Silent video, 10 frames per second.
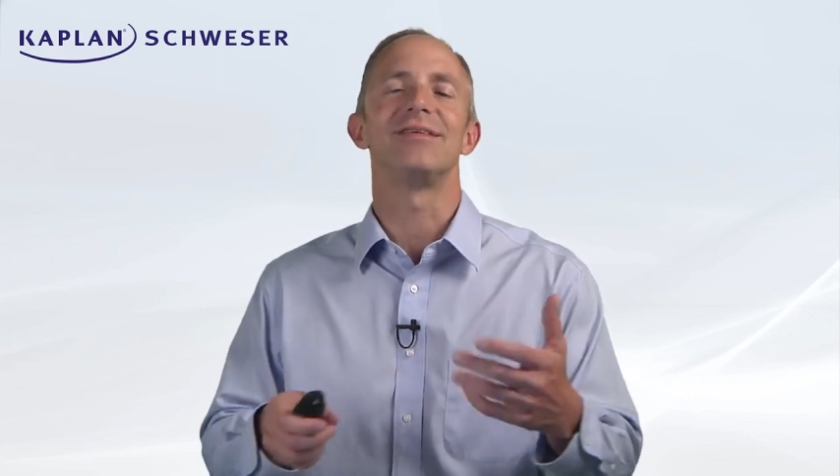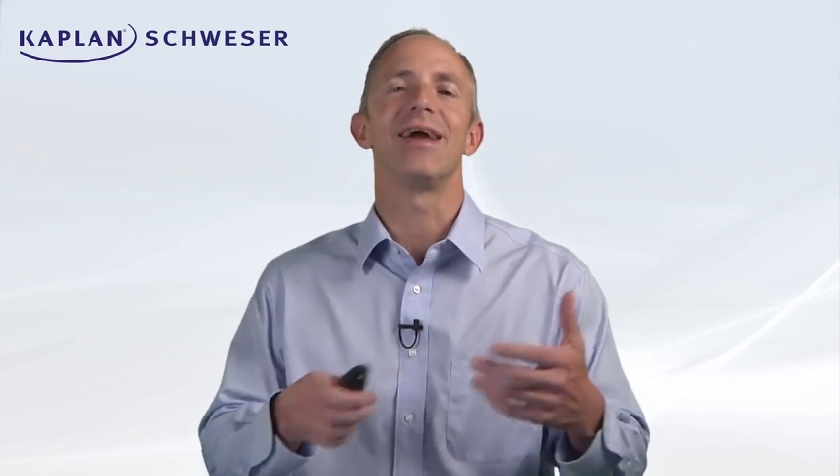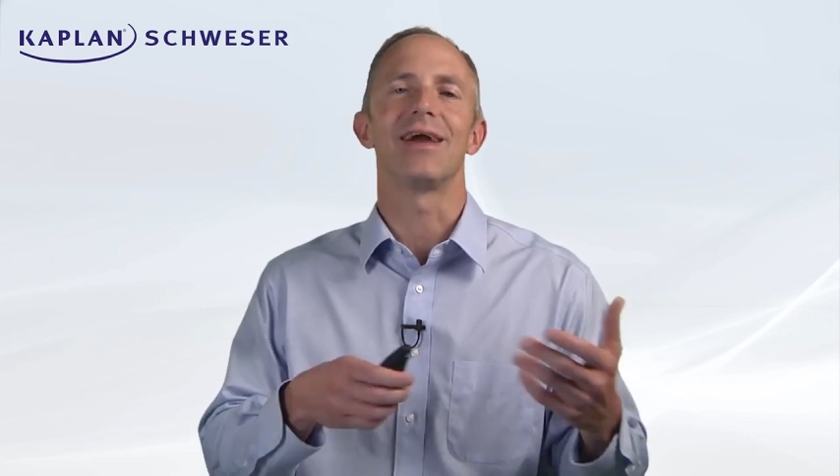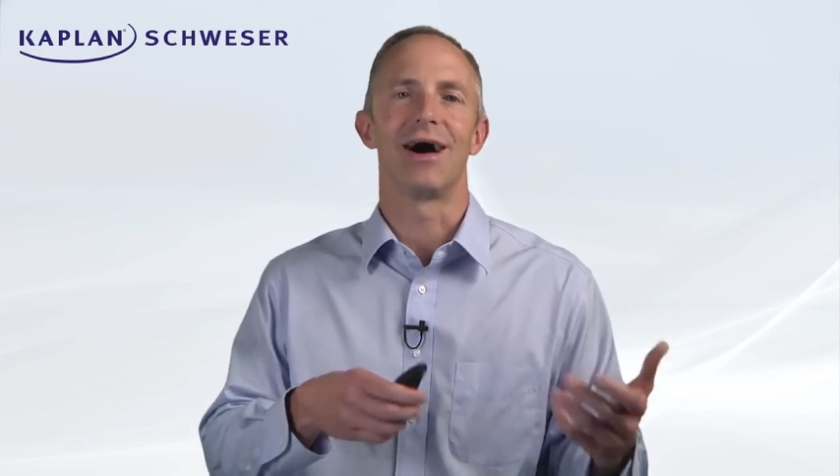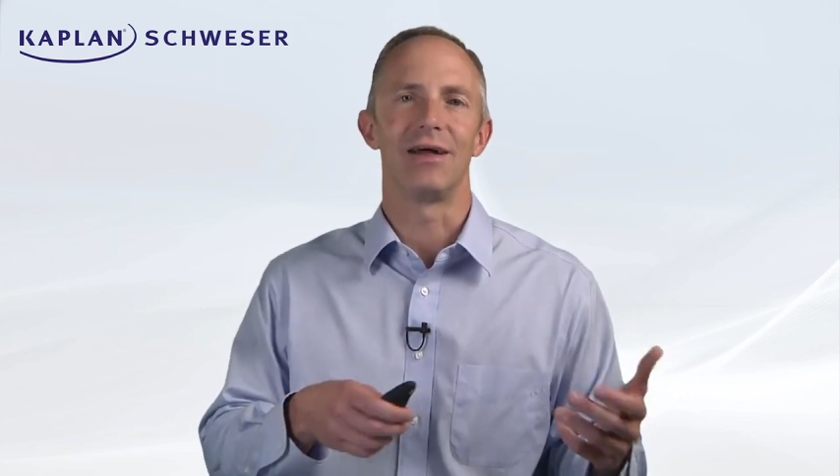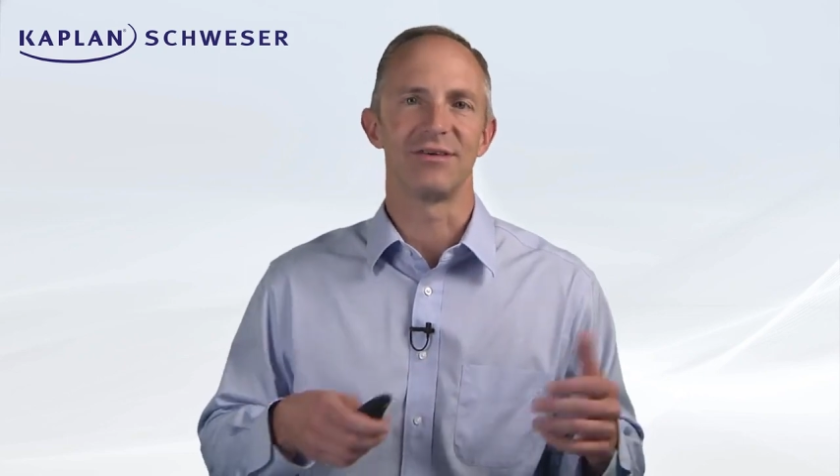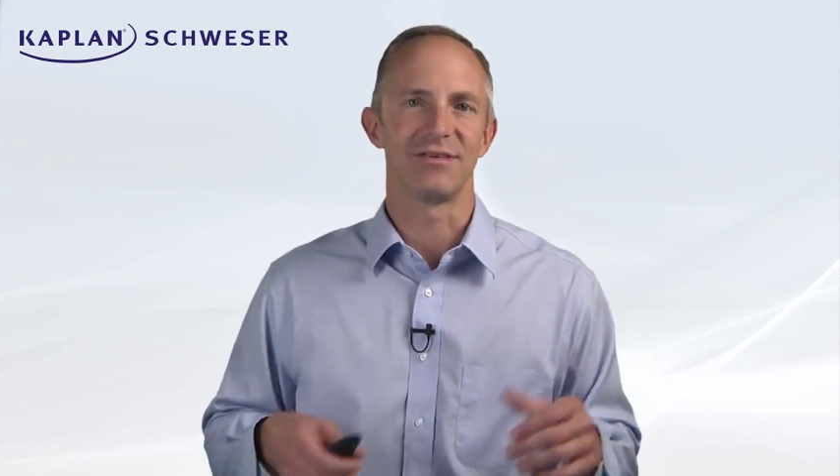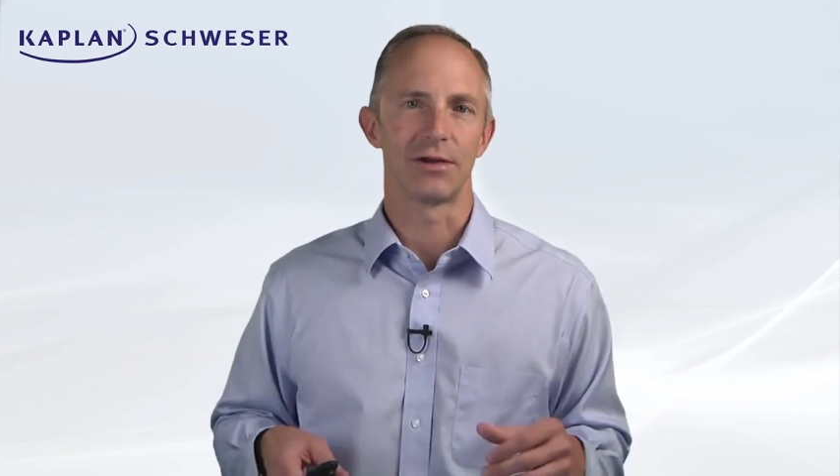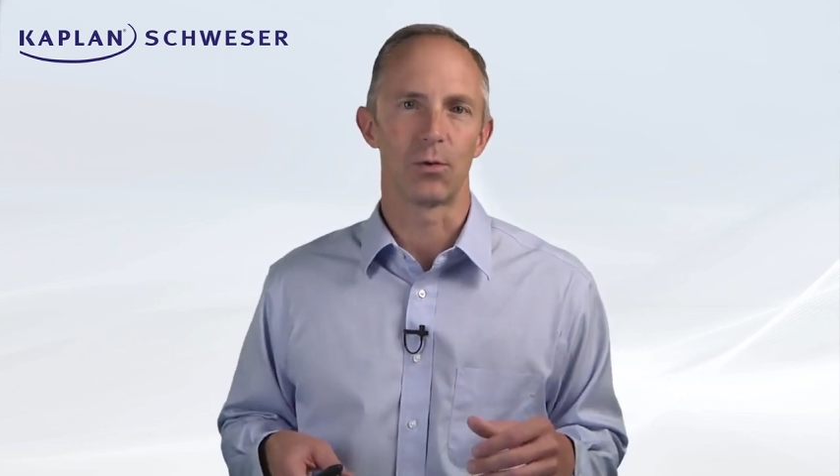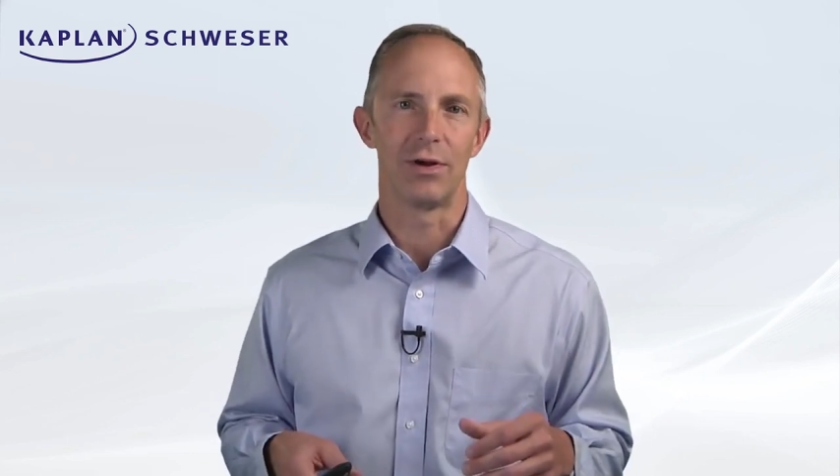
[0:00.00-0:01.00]
take on
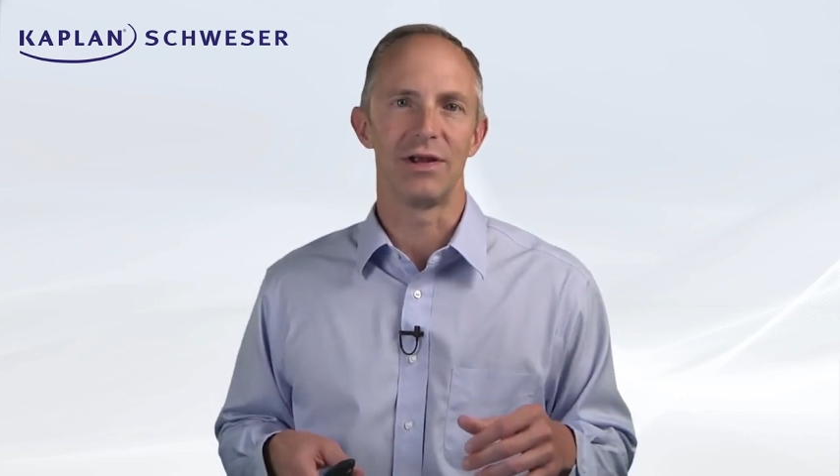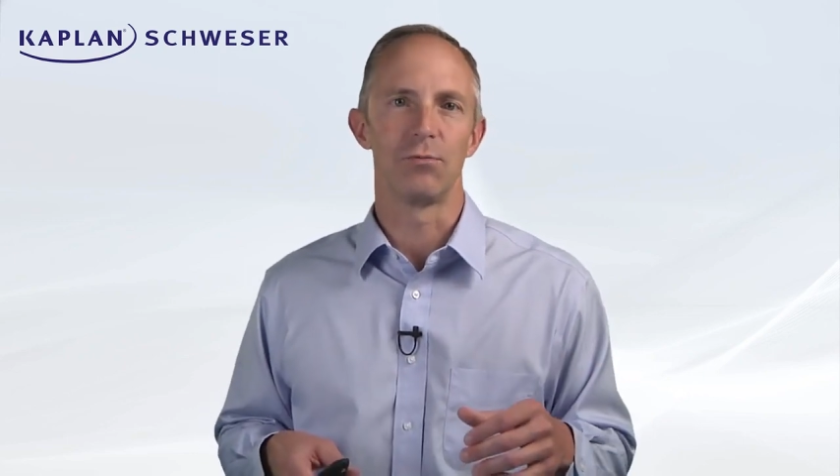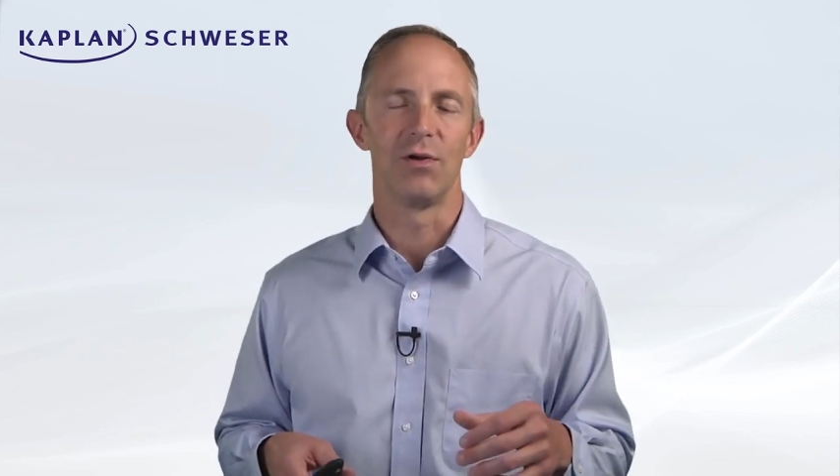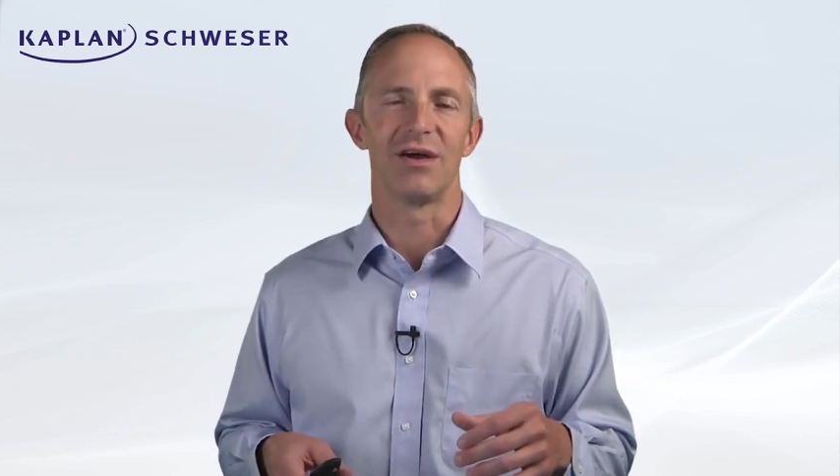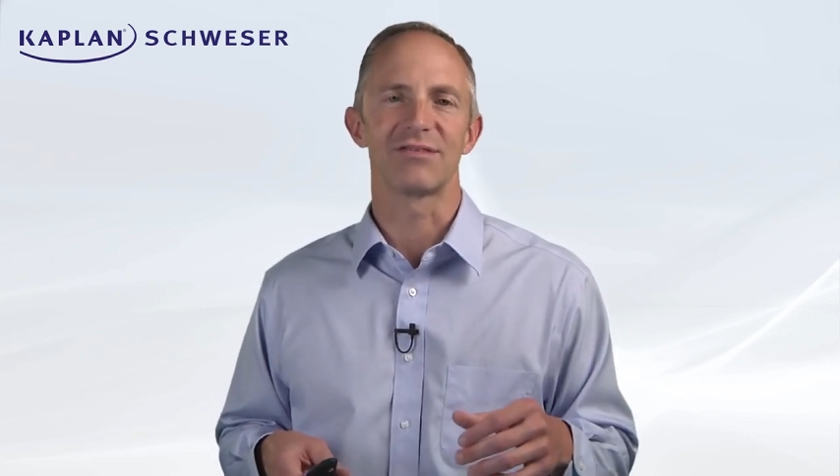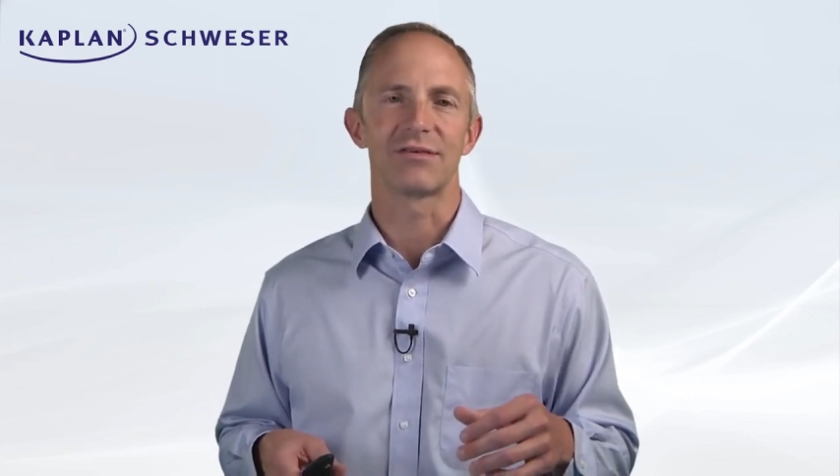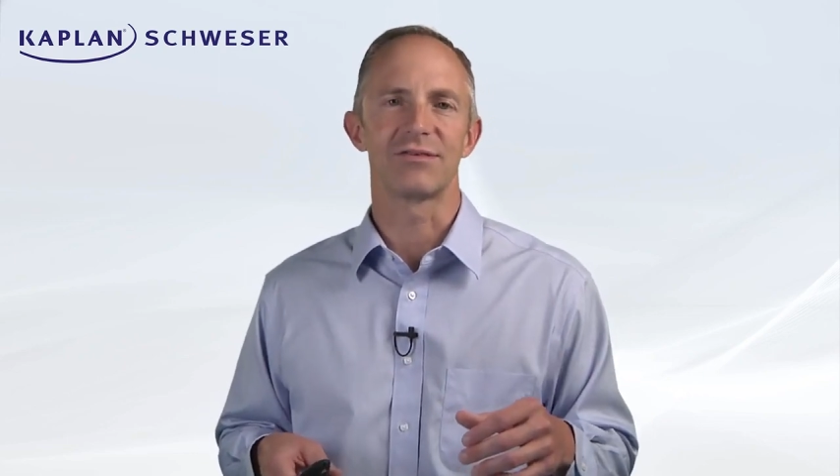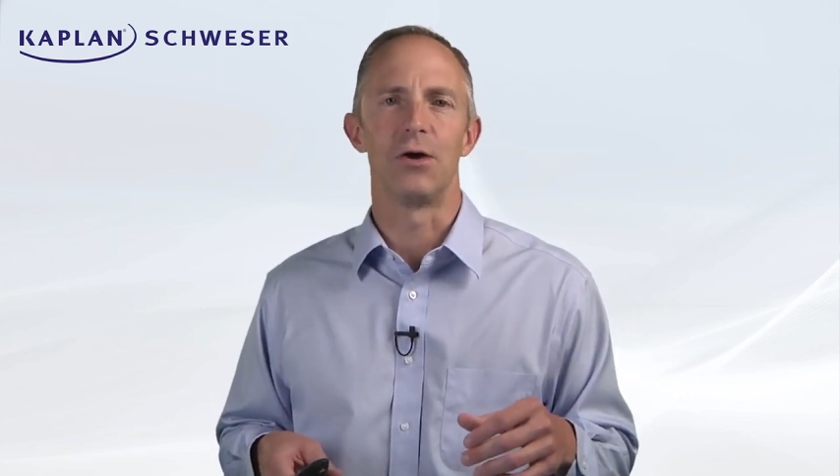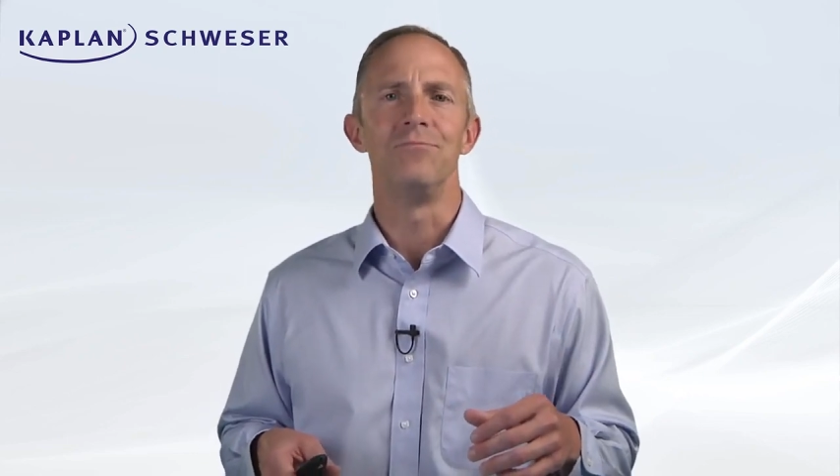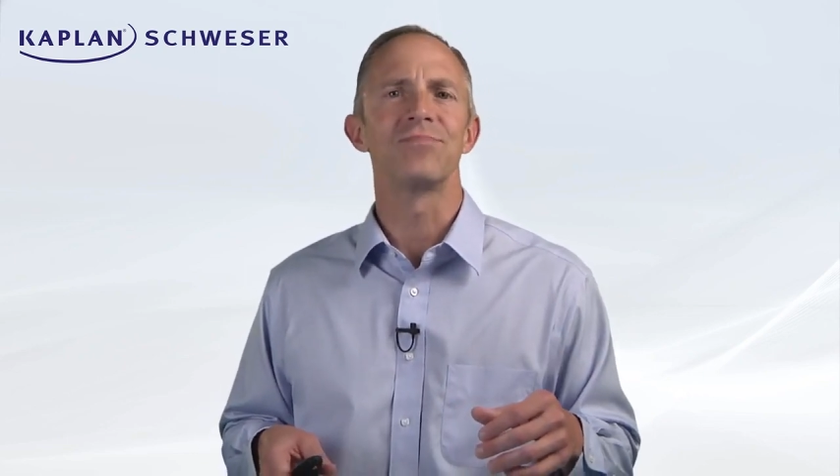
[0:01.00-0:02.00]
this liquidity risk.
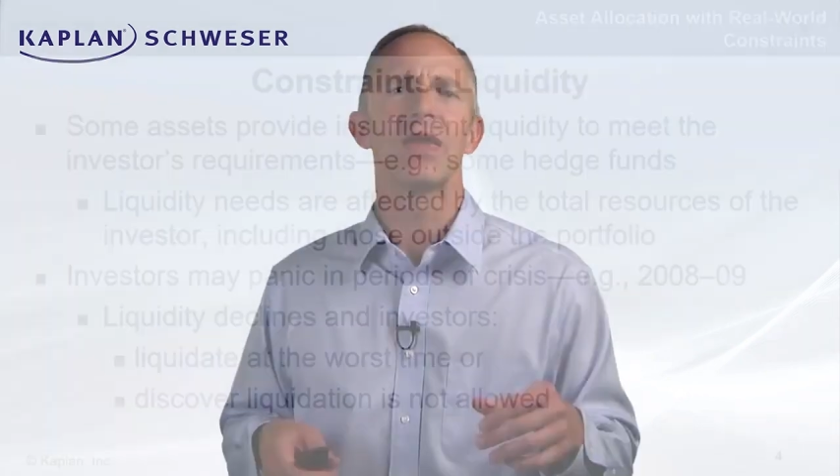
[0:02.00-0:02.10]
So